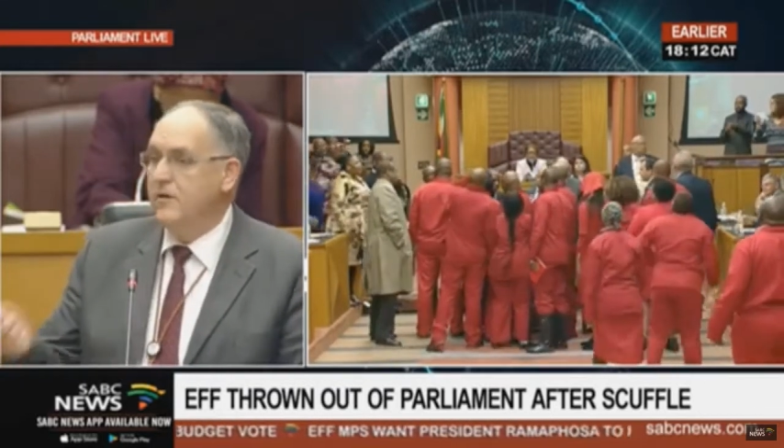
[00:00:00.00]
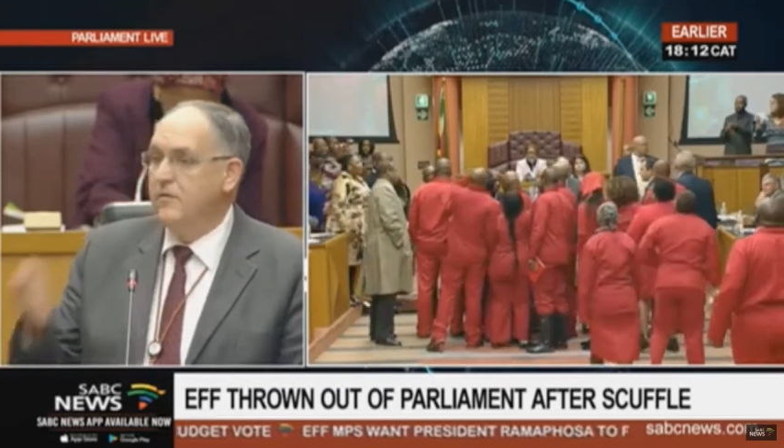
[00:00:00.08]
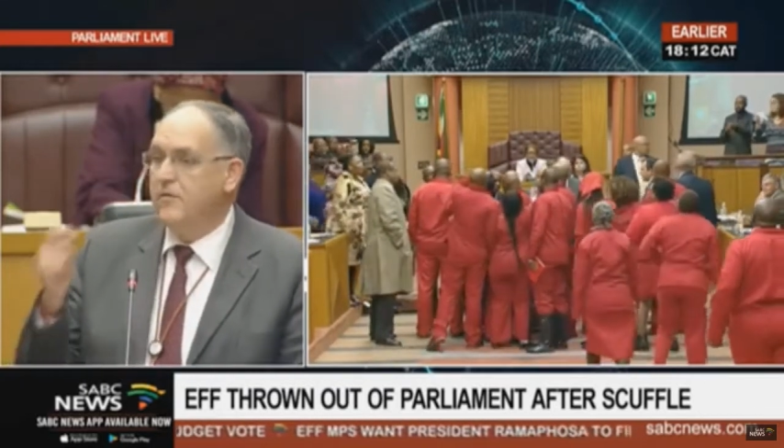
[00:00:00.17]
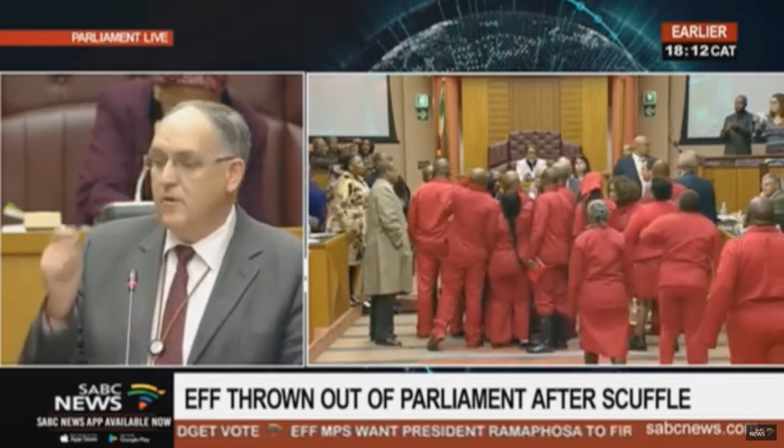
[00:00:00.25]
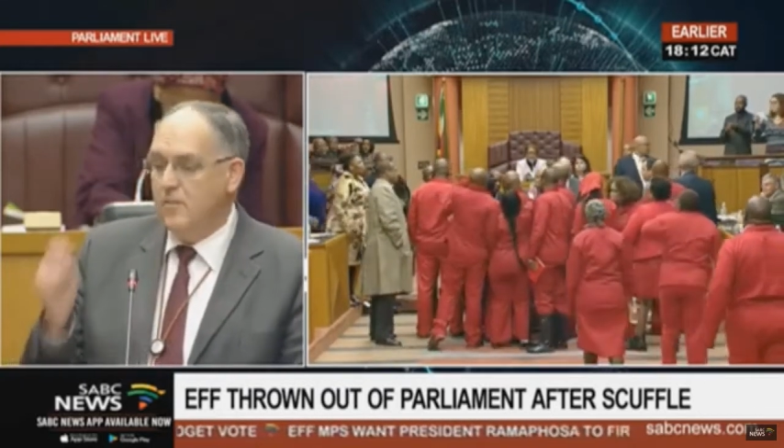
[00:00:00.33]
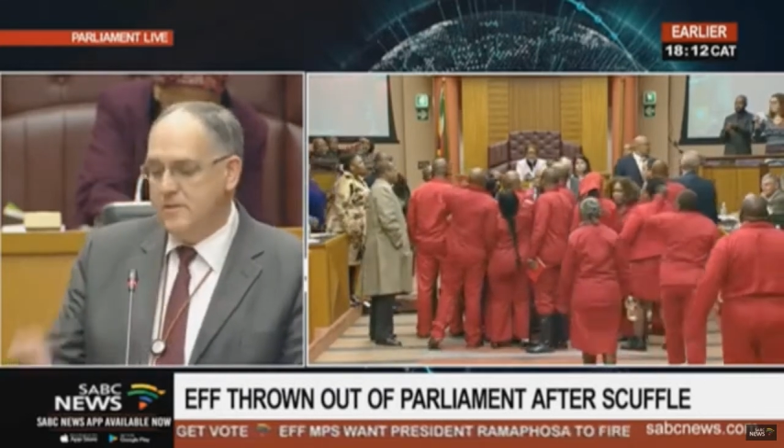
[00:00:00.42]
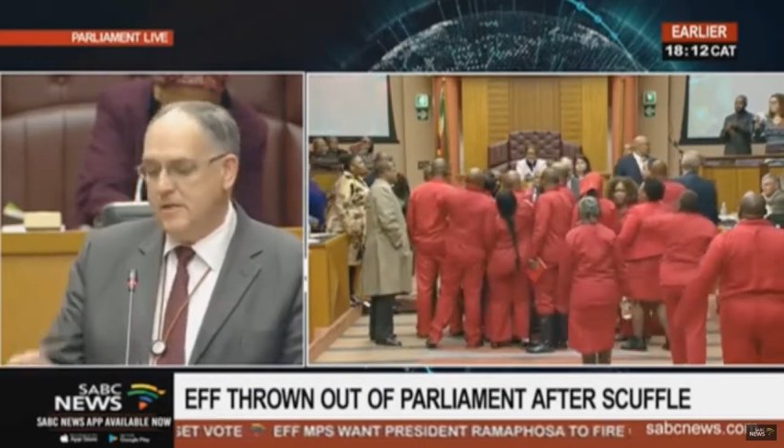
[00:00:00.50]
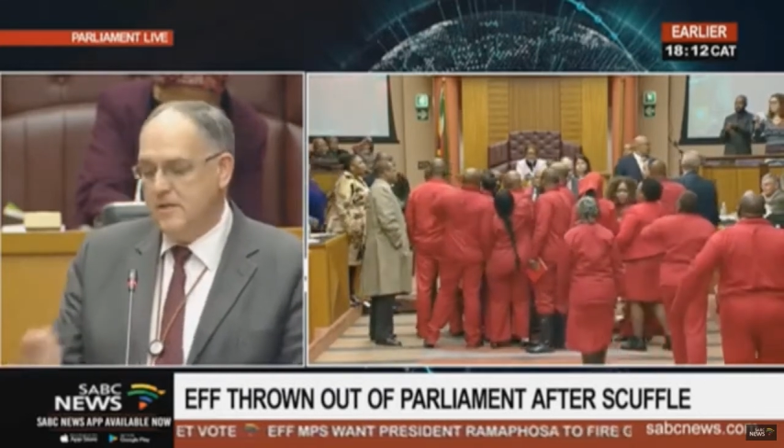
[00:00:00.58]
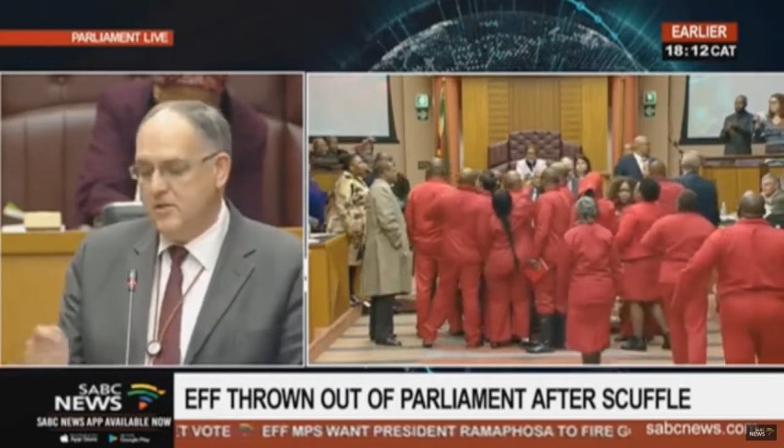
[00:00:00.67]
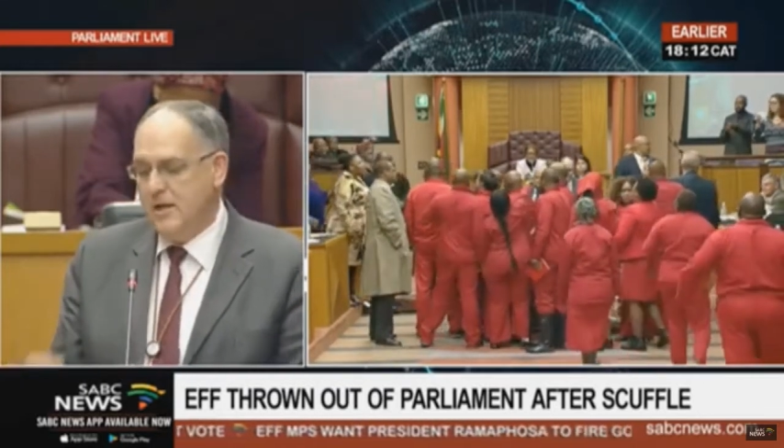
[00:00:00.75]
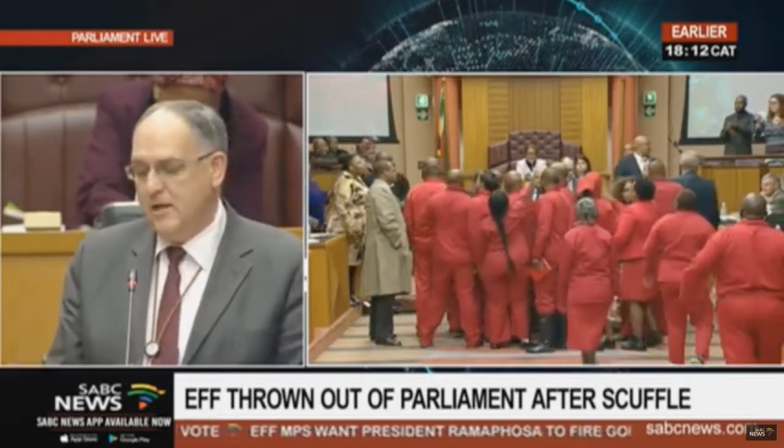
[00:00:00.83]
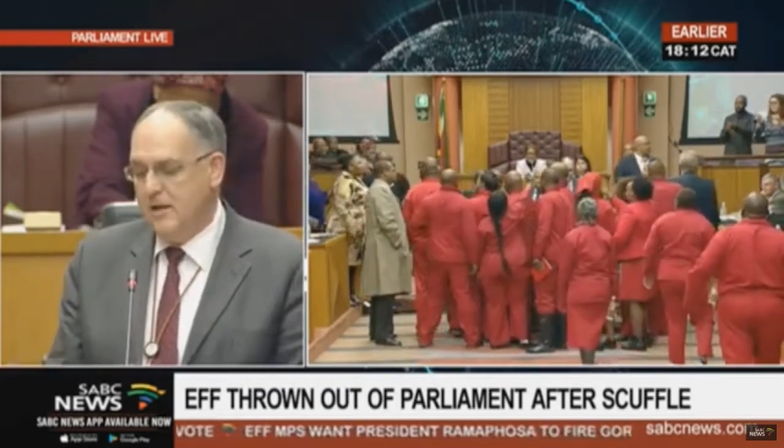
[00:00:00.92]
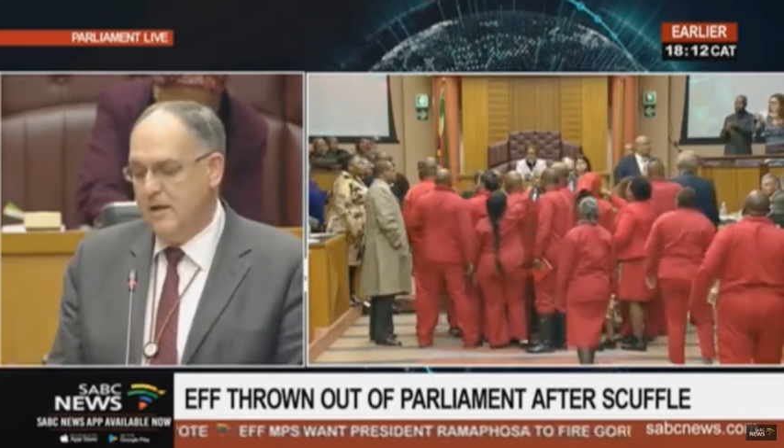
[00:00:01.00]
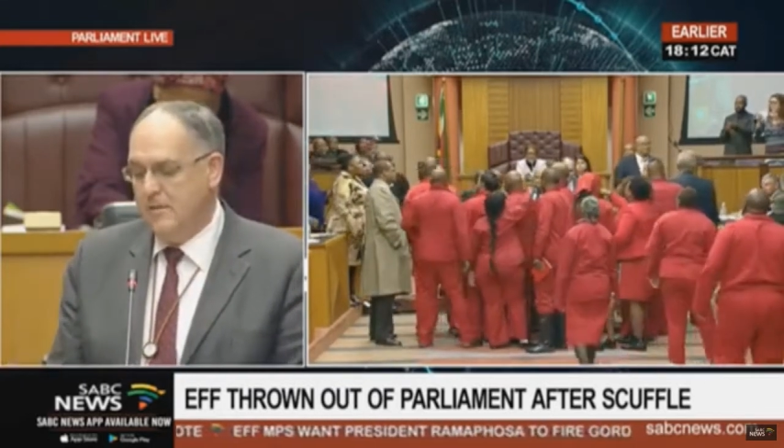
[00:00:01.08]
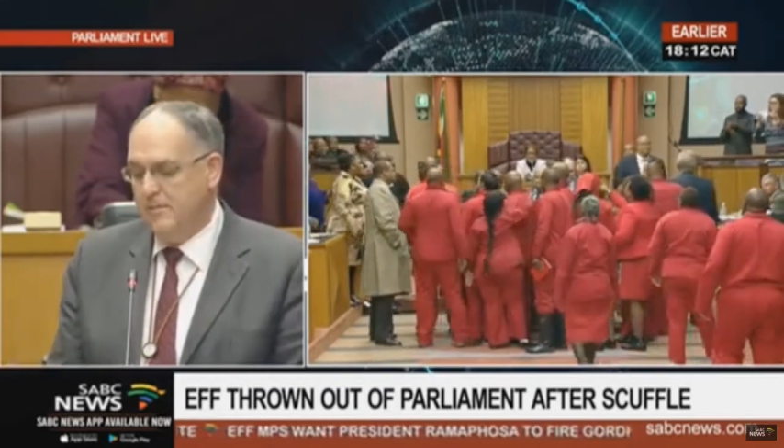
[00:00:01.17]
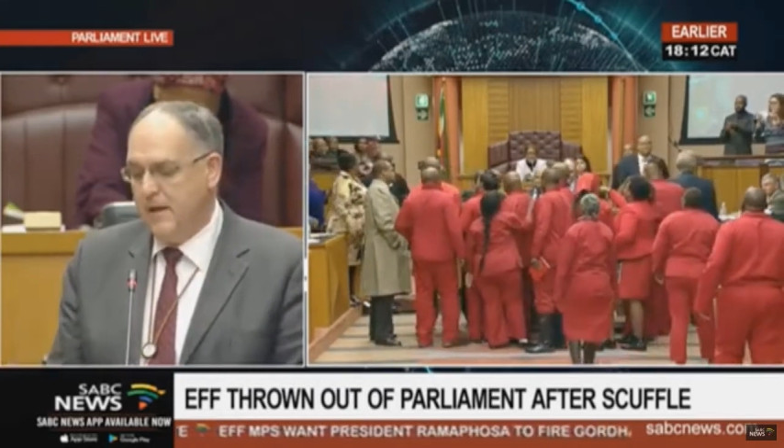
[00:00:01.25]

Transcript: reformist agenda